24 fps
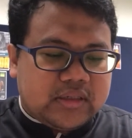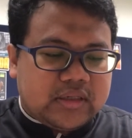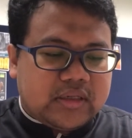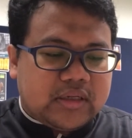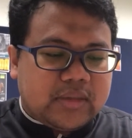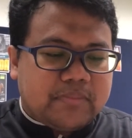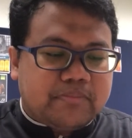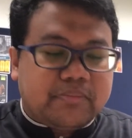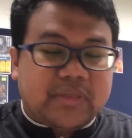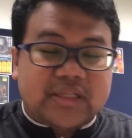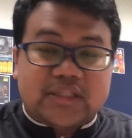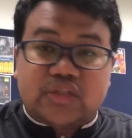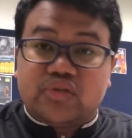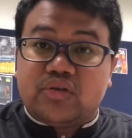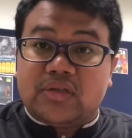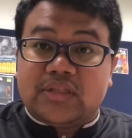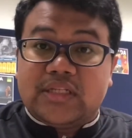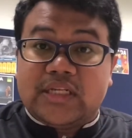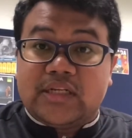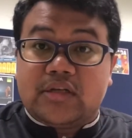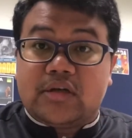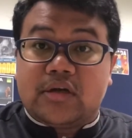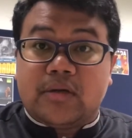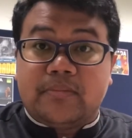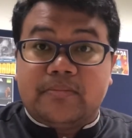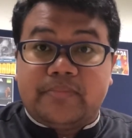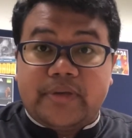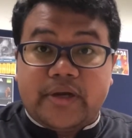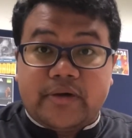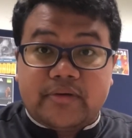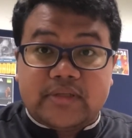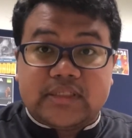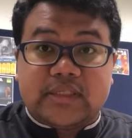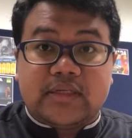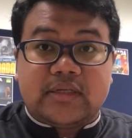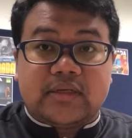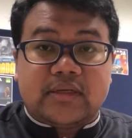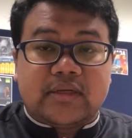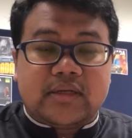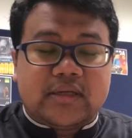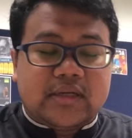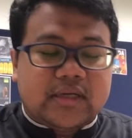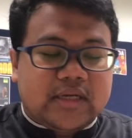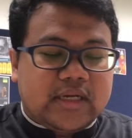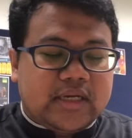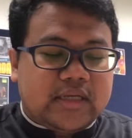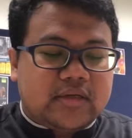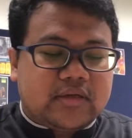but not in comparison.
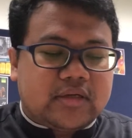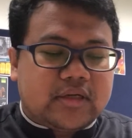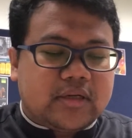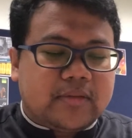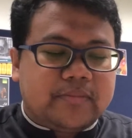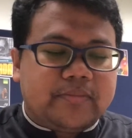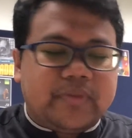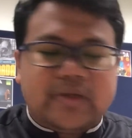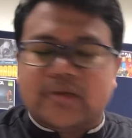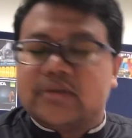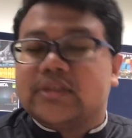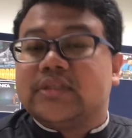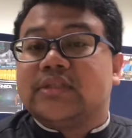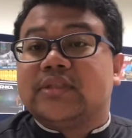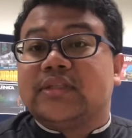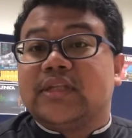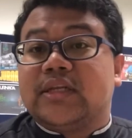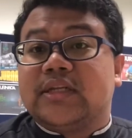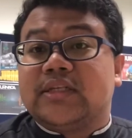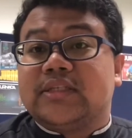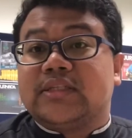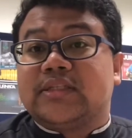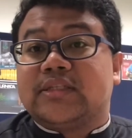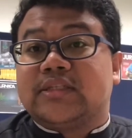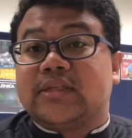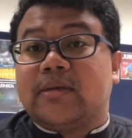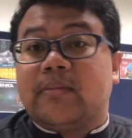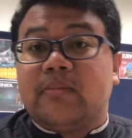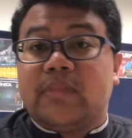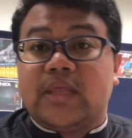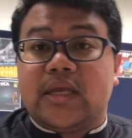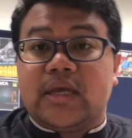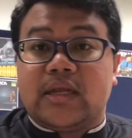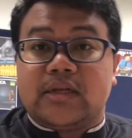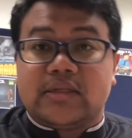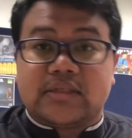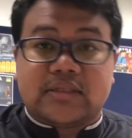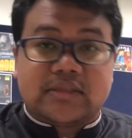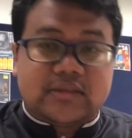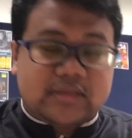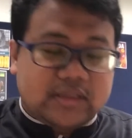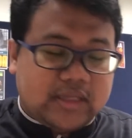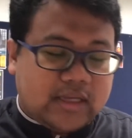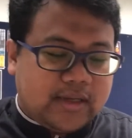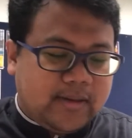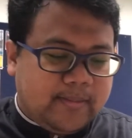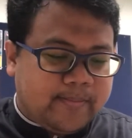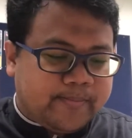In comparison, there is something else.
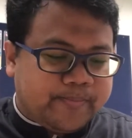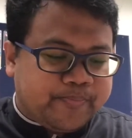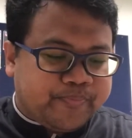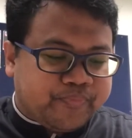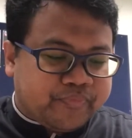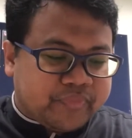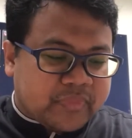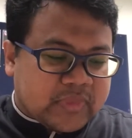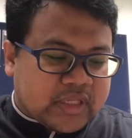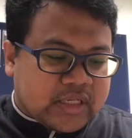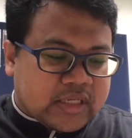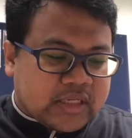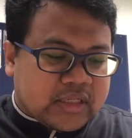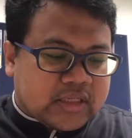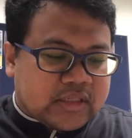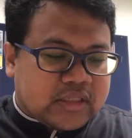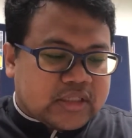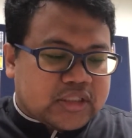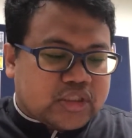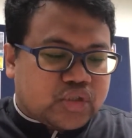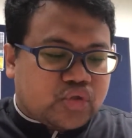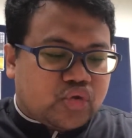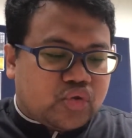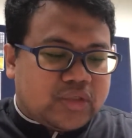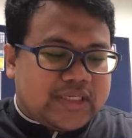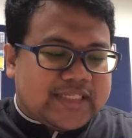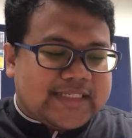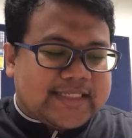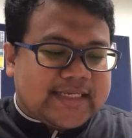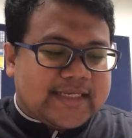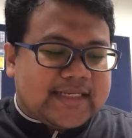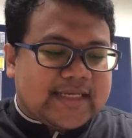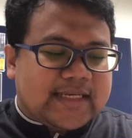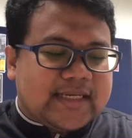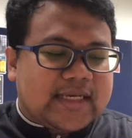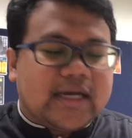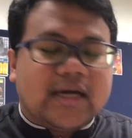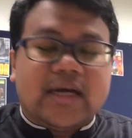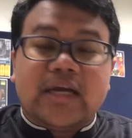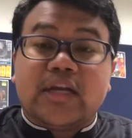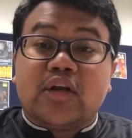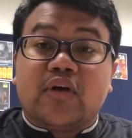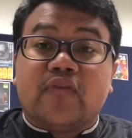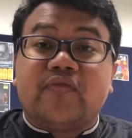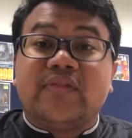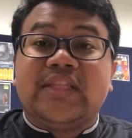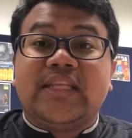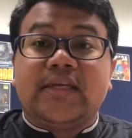Okay. So the second kind
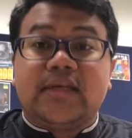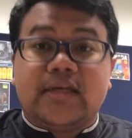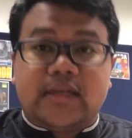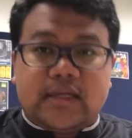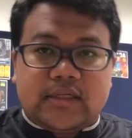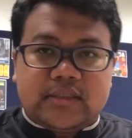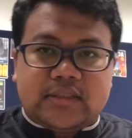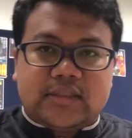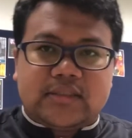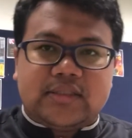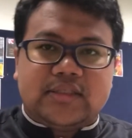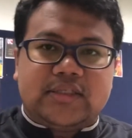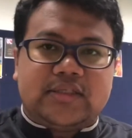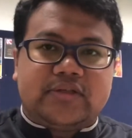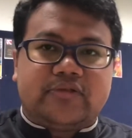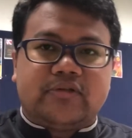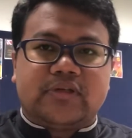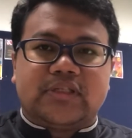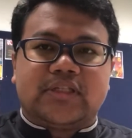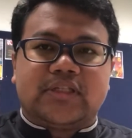of degrees, is the